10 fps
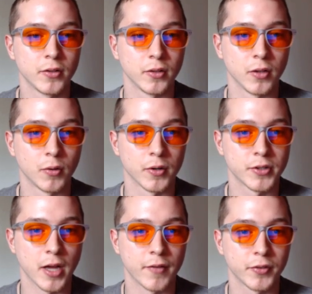the lower
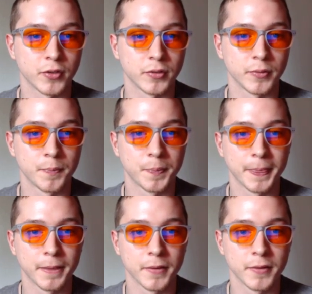esophageal
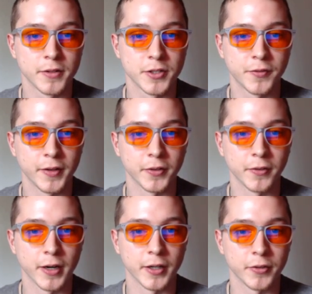
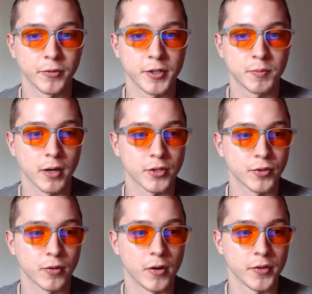sphincter and increase
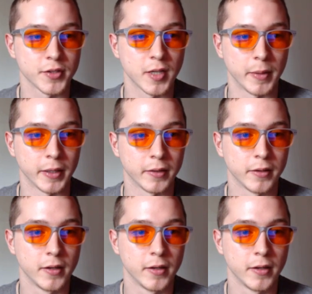pressure on the stomach.